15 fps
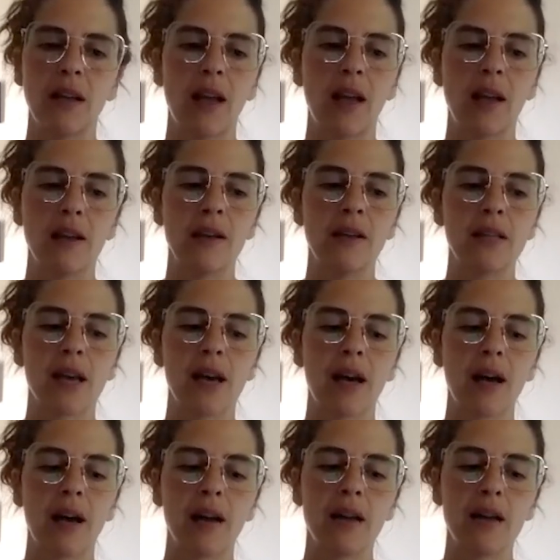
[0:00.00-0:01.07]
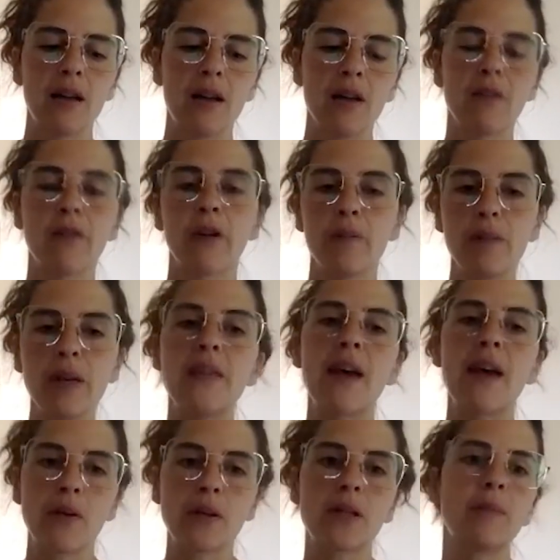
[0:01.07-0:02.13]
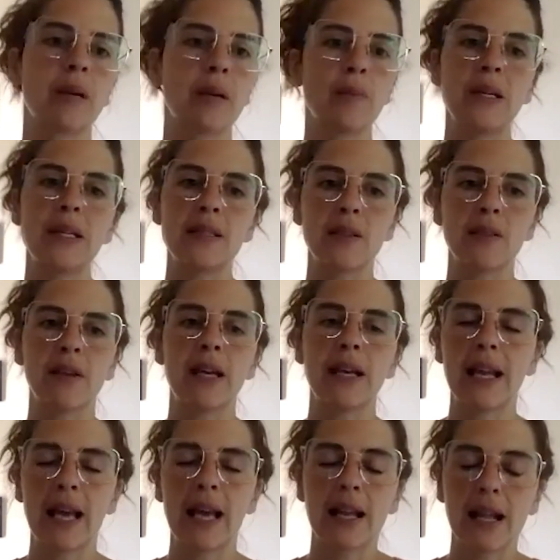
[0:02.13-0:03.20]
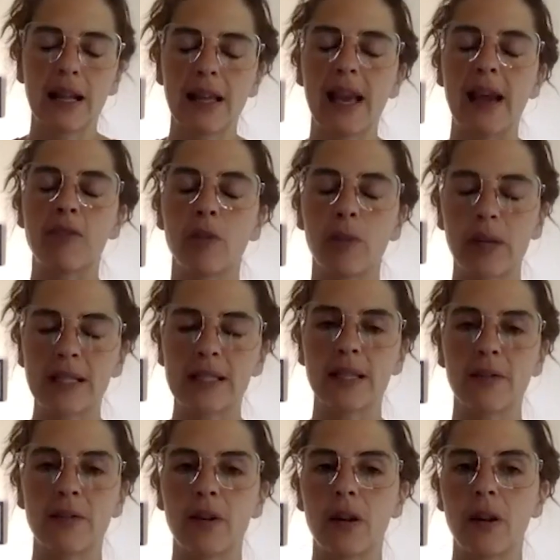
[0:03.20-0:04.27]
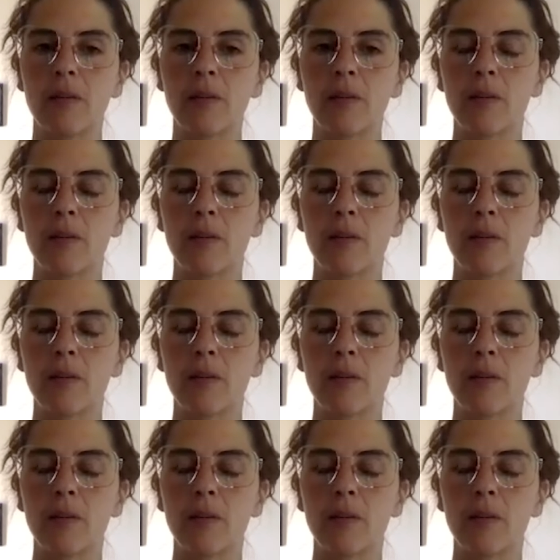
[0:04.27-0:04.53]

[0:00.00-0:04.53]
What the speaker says: And for me, that was a big piece of it. And I think everybody's different.